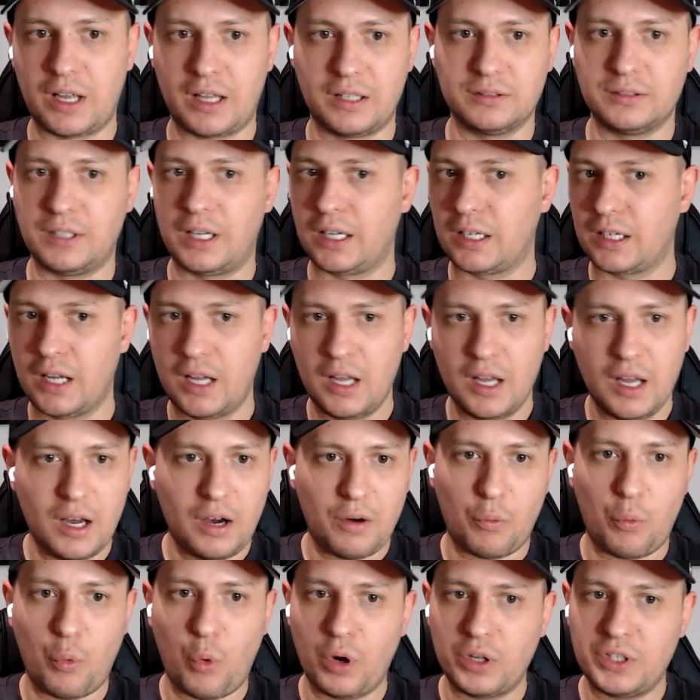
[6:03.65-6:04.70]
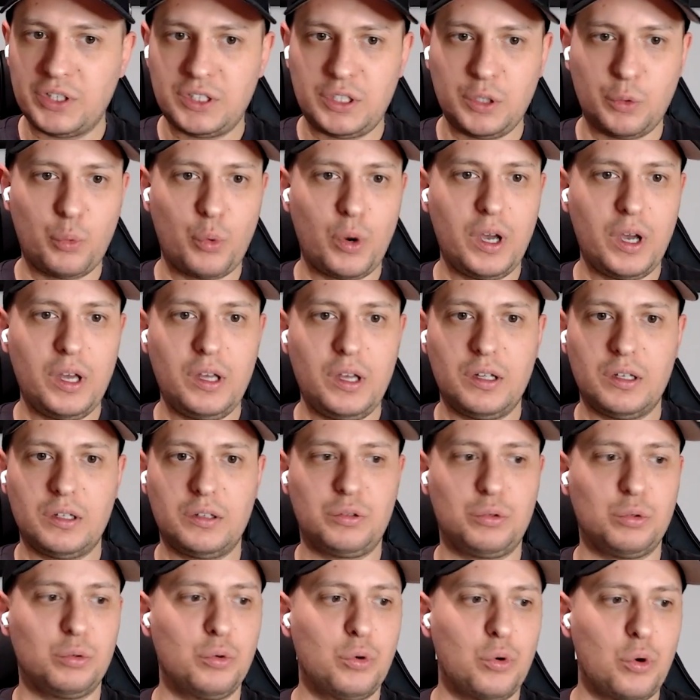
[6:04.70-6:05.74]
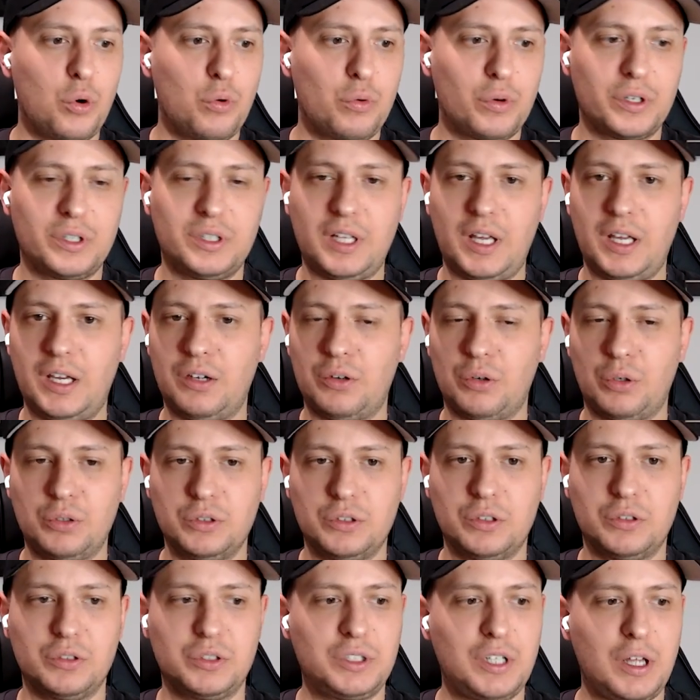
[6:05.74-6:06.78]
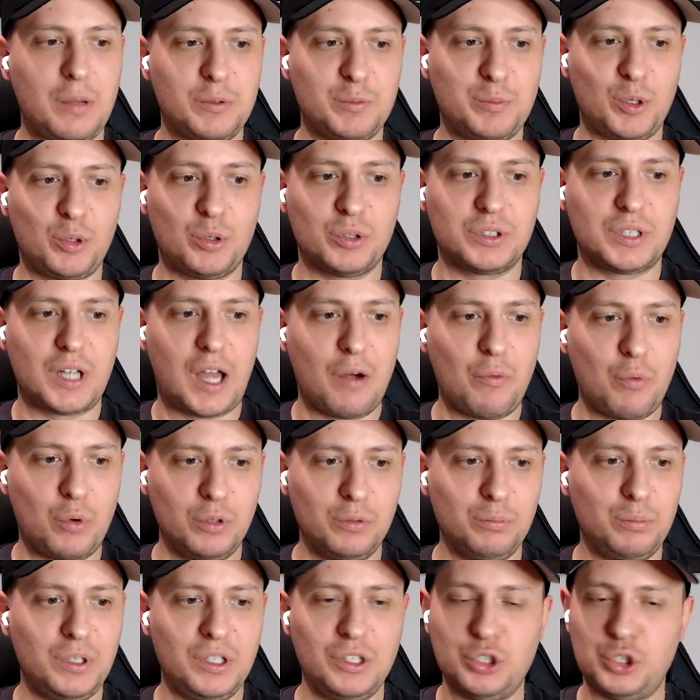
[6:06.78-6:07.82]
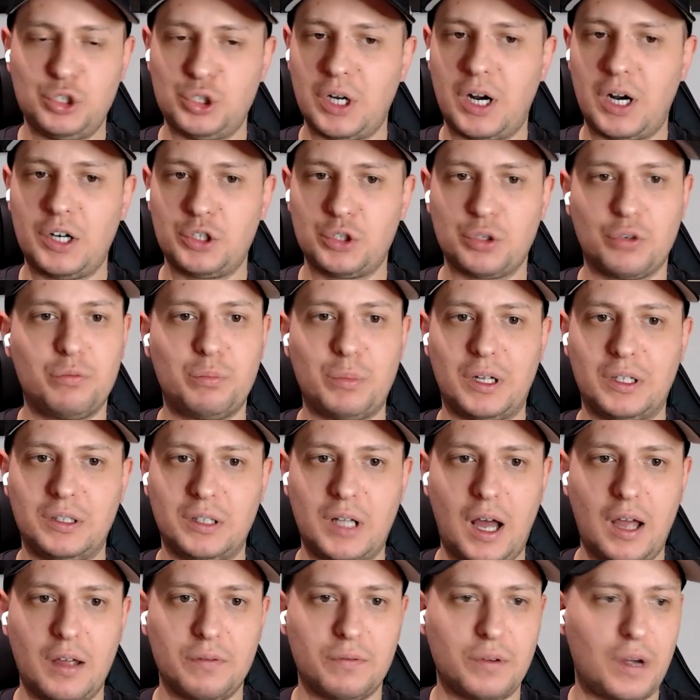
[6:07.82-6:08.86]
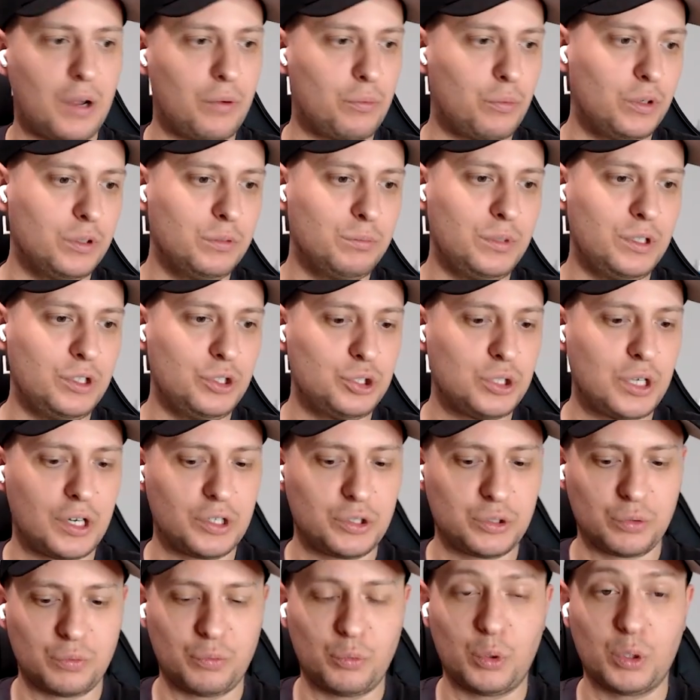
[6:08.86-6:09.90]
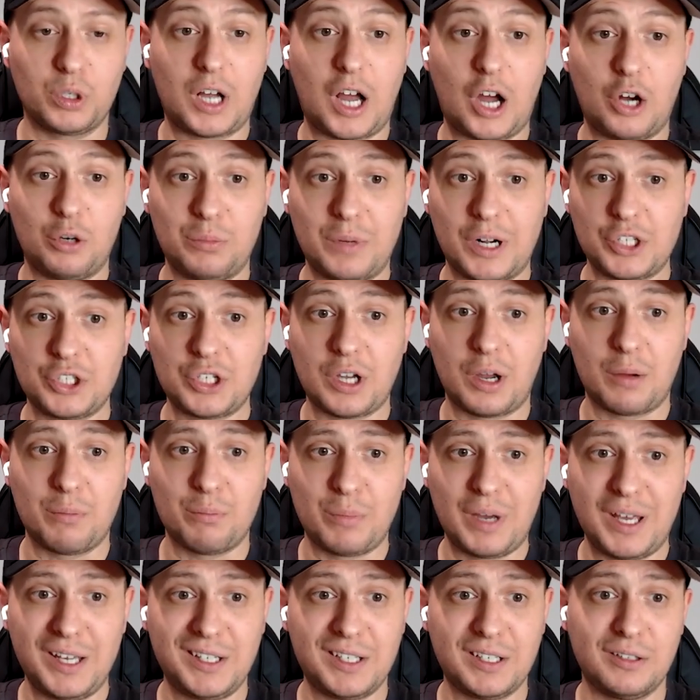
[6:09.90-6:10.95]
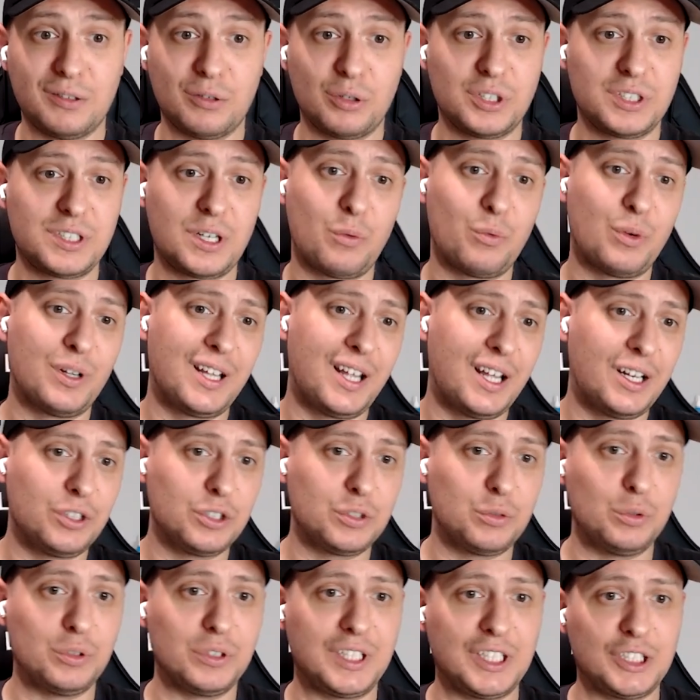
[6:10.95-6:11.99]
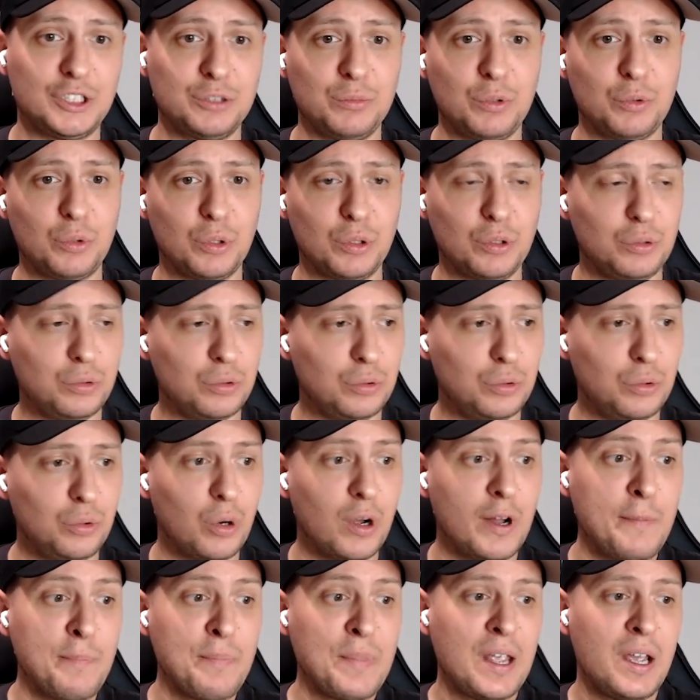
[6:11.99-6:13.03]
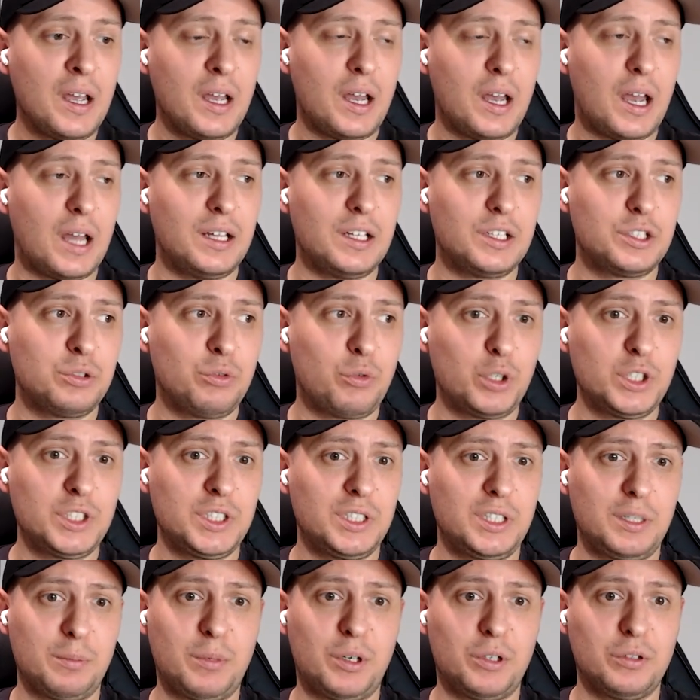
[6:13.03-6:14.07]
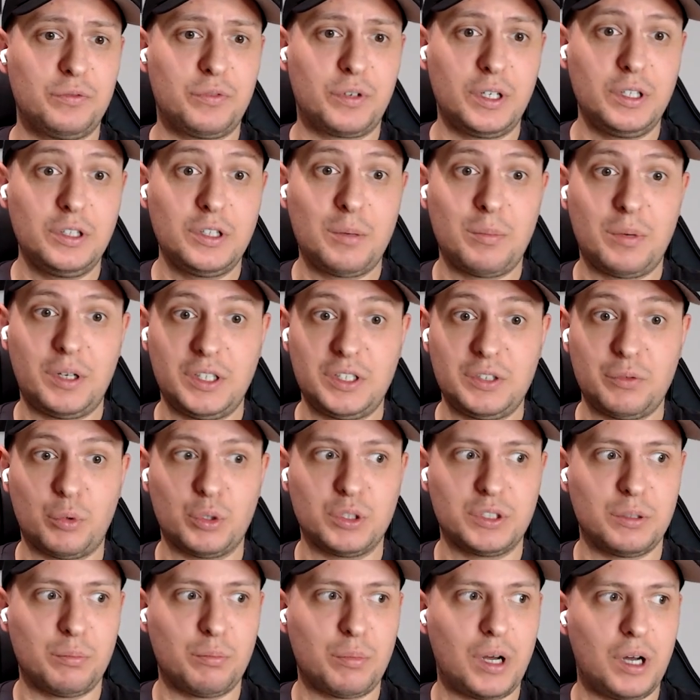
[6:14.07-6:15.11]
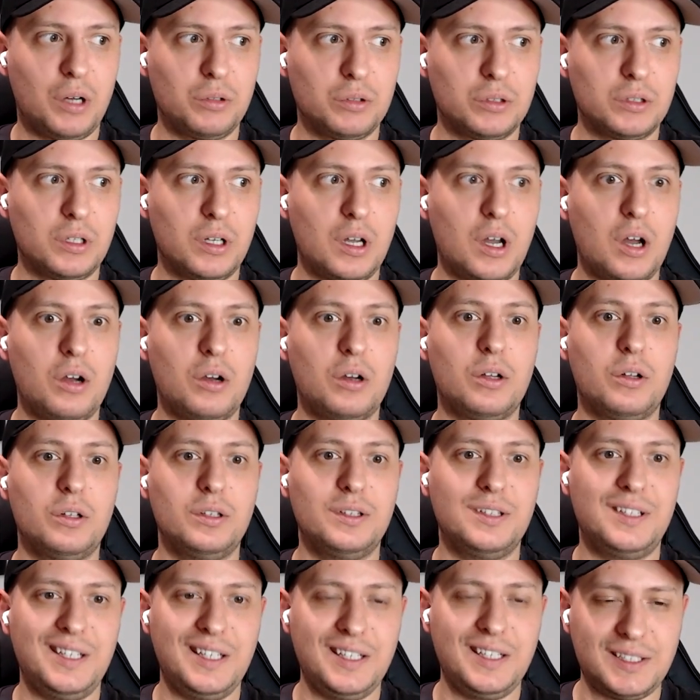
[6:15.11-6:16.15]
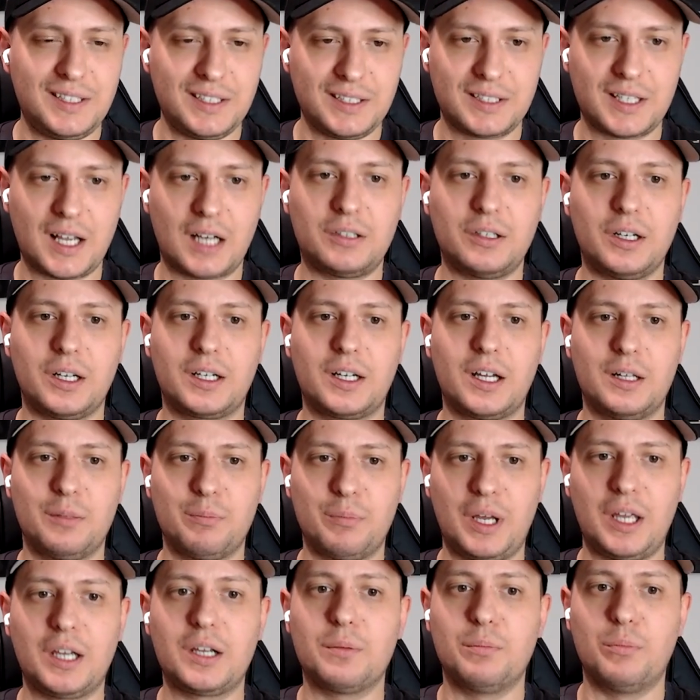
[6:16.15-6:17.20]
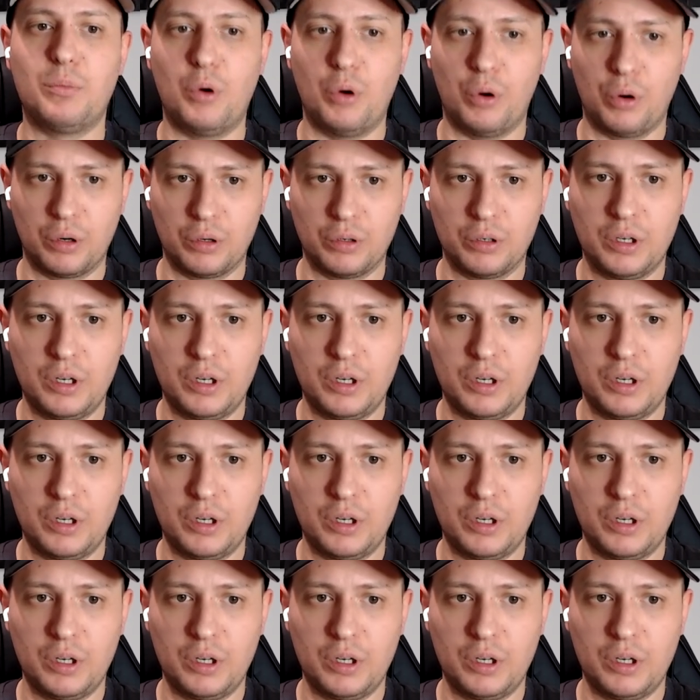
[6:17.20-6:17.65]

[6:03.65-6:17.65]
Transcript: And like, what's the way to overtake all those steps? Because I won't be in charge of my life. I won't be in charge of what how much I'm making. Not someone else will tell me what to do. And it wasn't about freedom. It was about this is how I can make more.